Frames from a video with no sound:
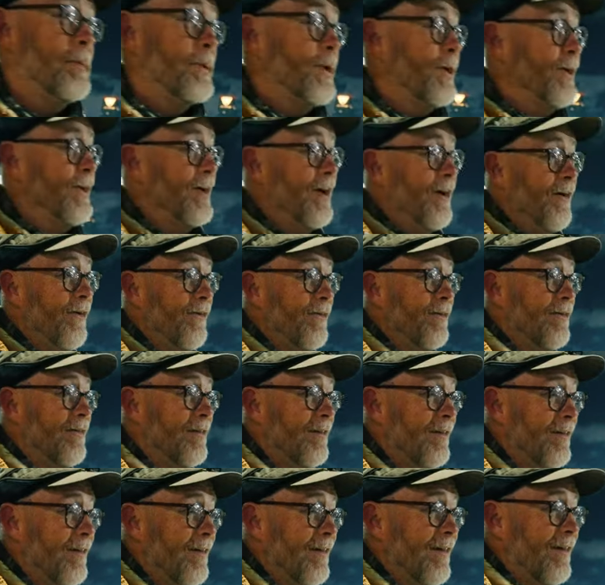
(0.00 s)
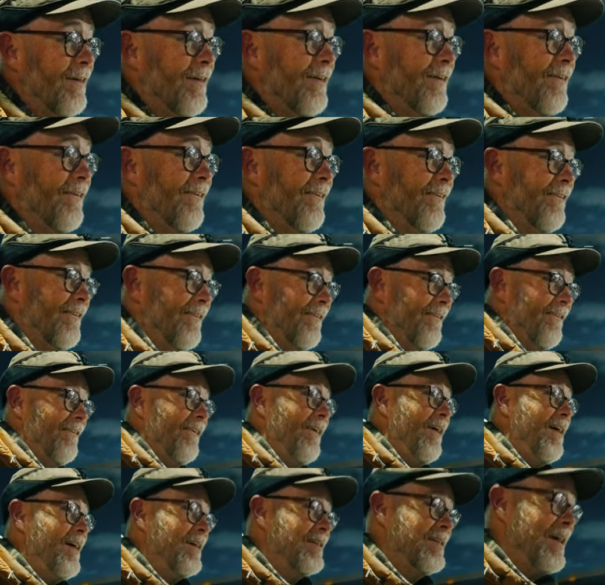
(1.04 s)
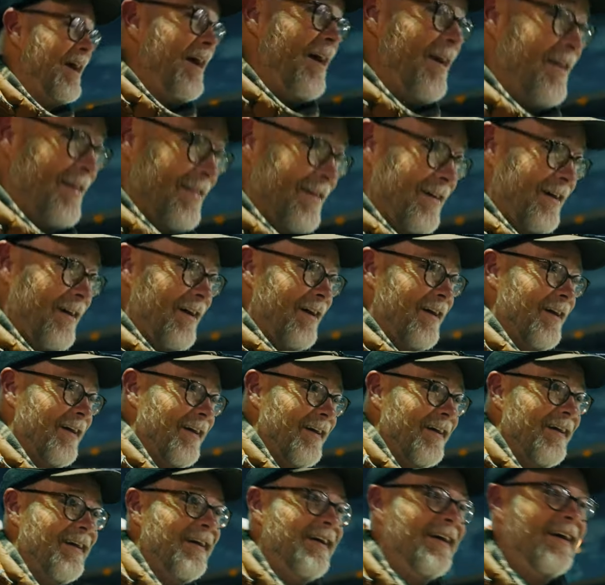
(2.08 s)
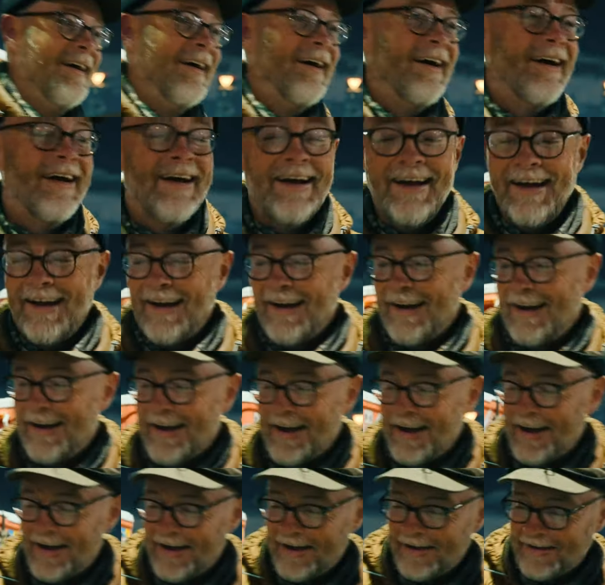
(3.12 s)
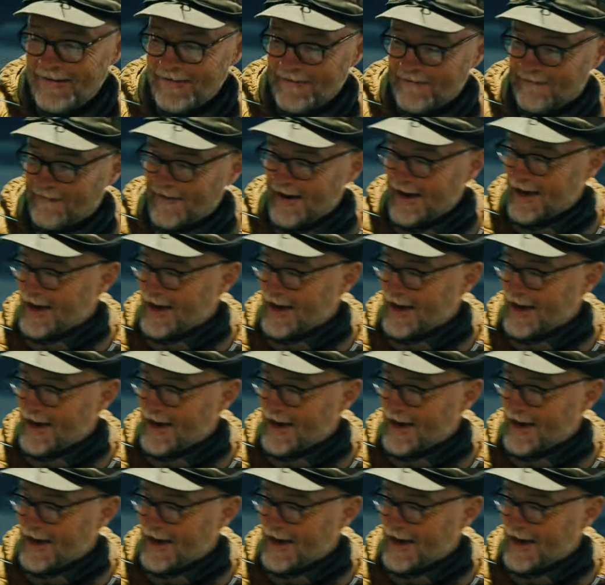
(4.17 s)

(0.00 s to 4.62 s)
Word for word: could go. Holy Walked wow. out of there. And uh, when I